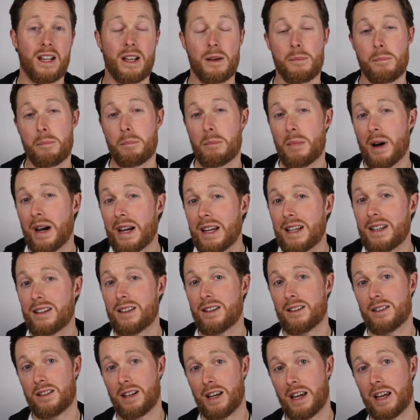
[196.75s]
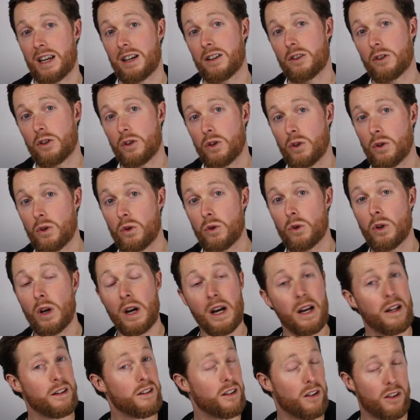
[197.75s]
It might take 2
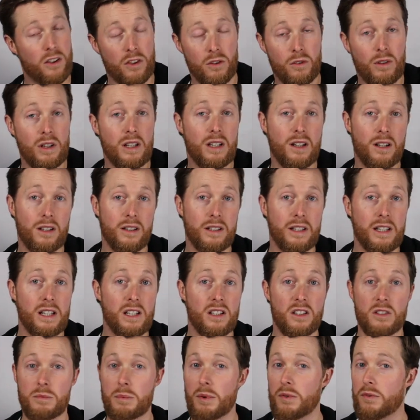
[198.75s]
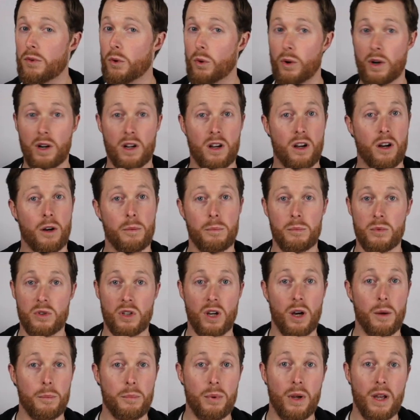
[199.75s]
to 3 cleans before it comes
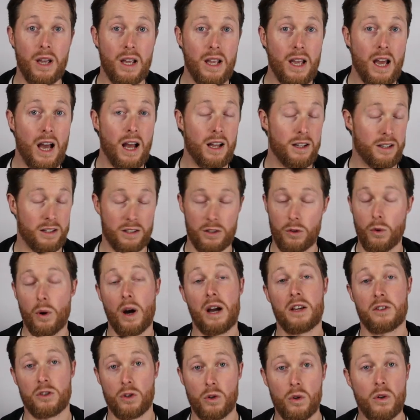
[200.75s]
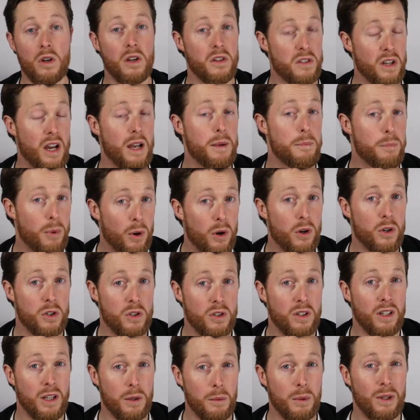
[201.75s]
up as good as I
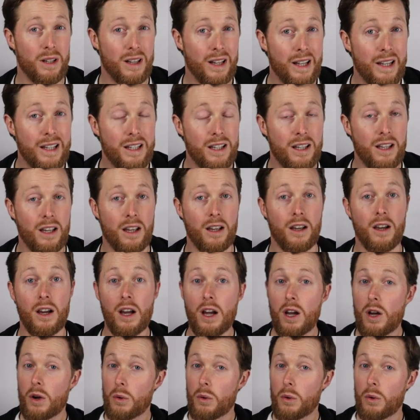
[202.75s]
personally would like it.